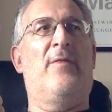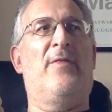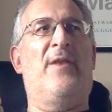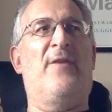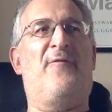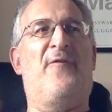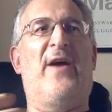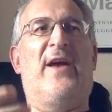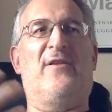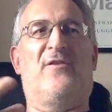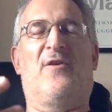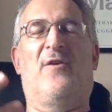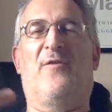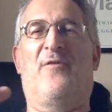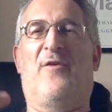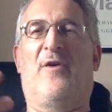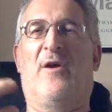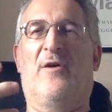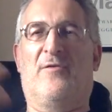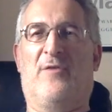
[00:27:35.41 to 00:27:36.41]
the effect
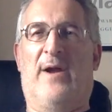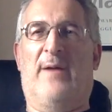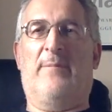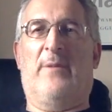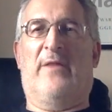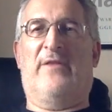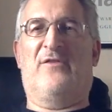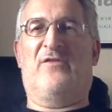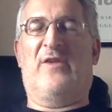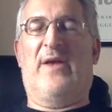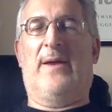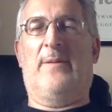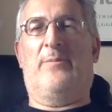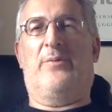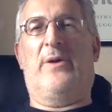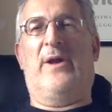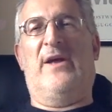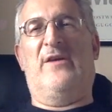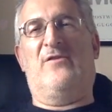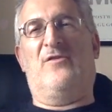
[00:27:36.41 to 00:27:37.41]
of her grandmother saying
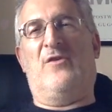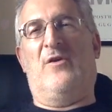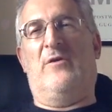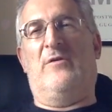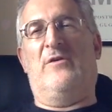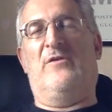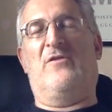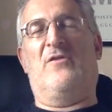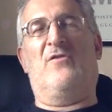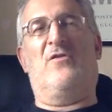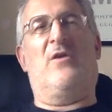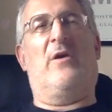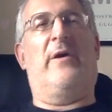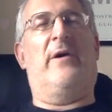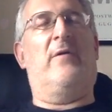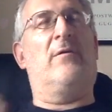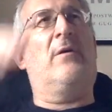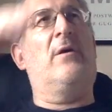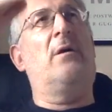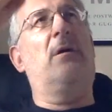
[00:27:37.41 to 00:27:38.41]
prayers to her as a
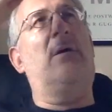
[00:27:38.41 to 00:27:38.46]
child.